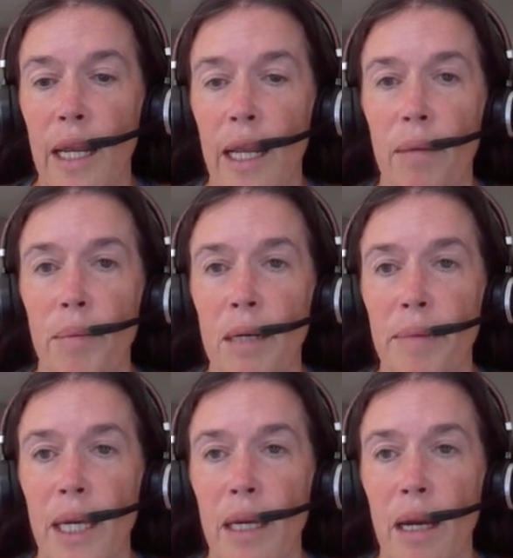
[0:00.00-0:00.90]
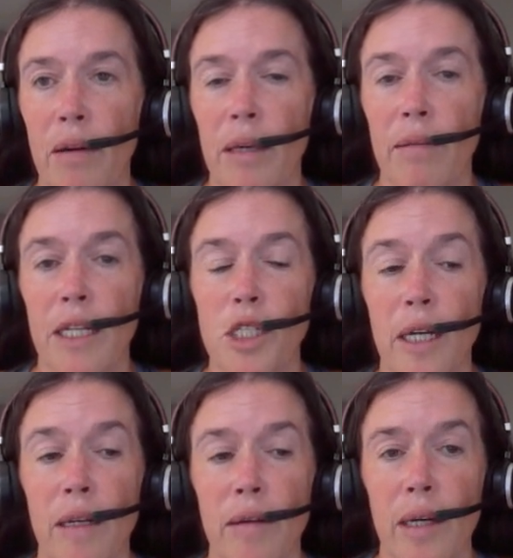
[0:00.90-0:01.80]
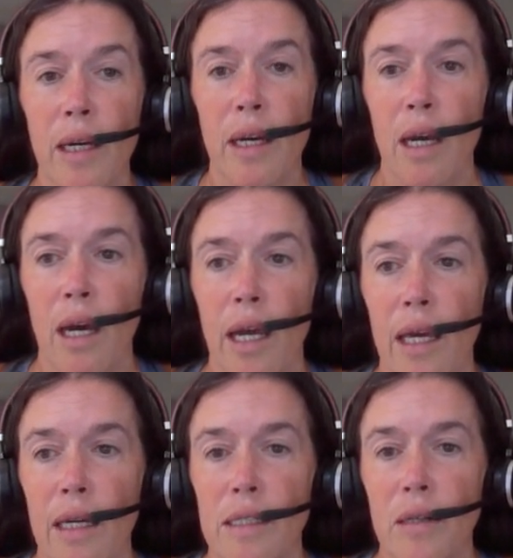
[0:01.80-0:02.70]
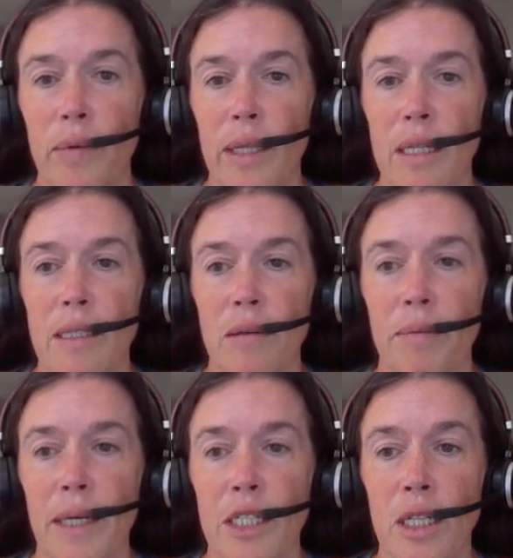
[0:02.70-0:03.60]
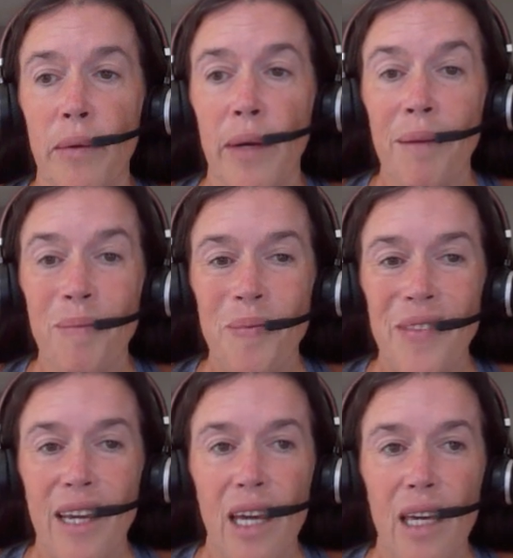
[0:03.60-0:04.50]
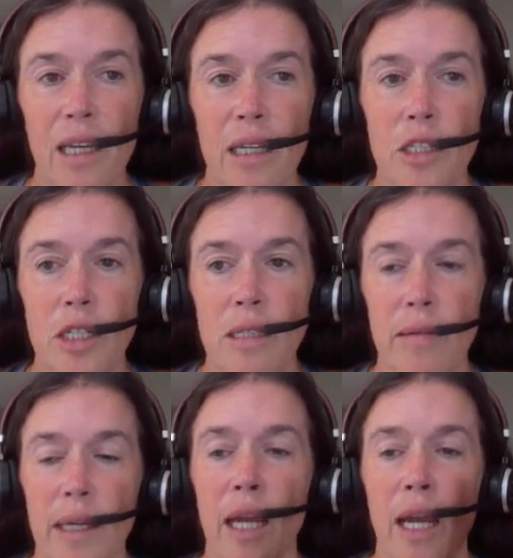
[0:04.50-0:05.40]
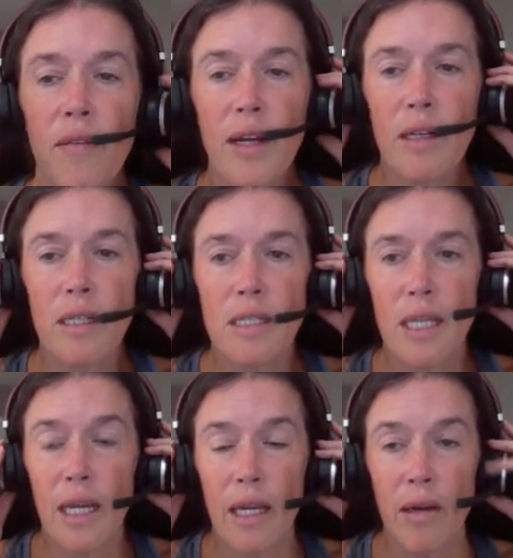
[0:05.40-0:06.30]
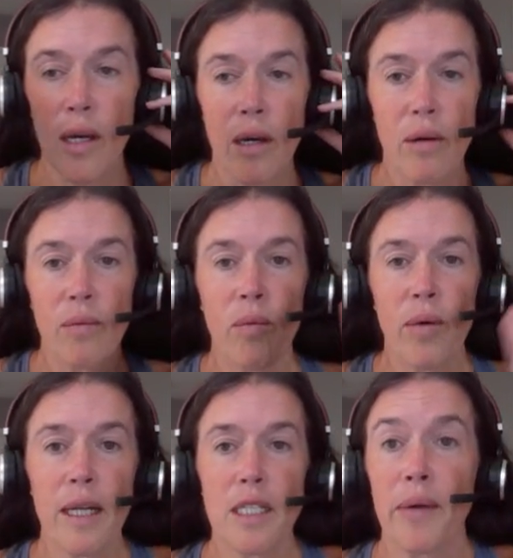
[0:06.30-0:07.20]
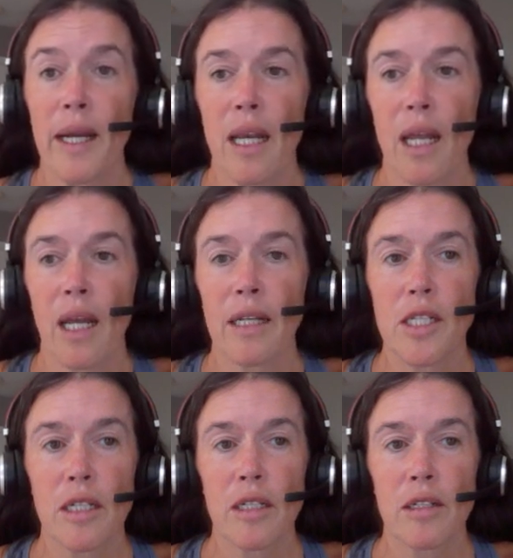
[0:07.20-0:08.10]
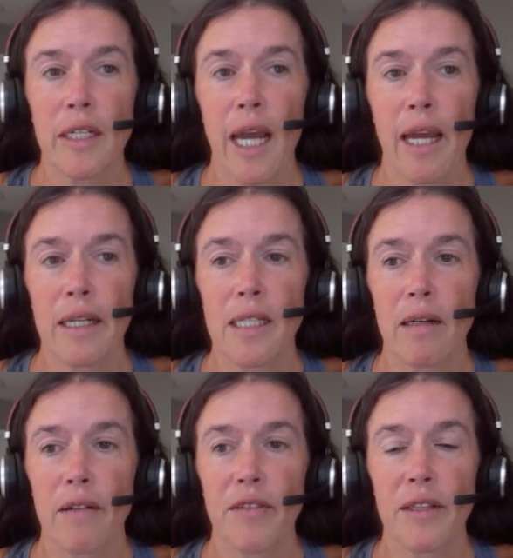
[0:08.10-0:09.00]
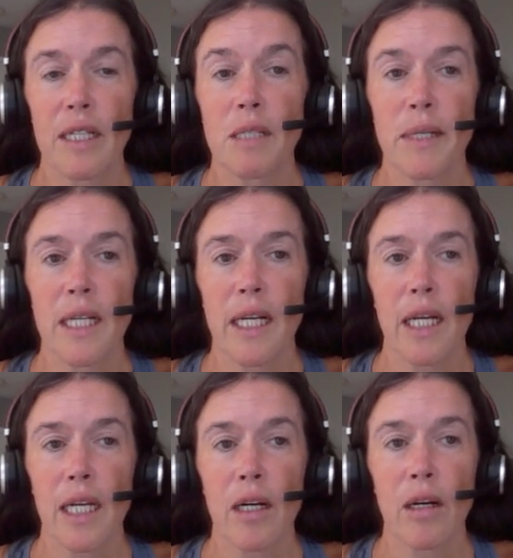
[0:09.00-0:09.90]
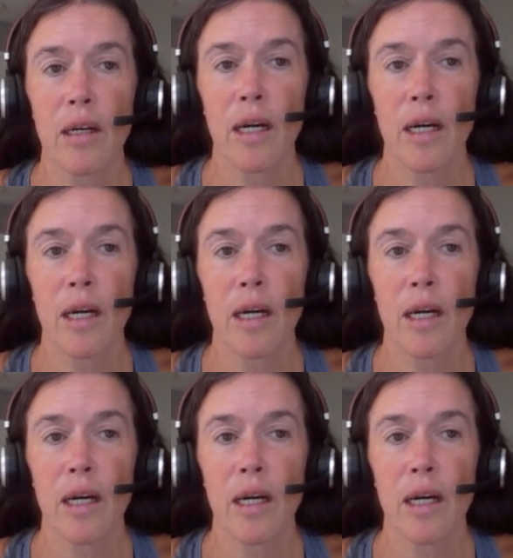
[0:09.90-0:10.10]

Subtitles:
and MRP calculation. And so what this will be doing is just looking out there to see what do I need to create for this particular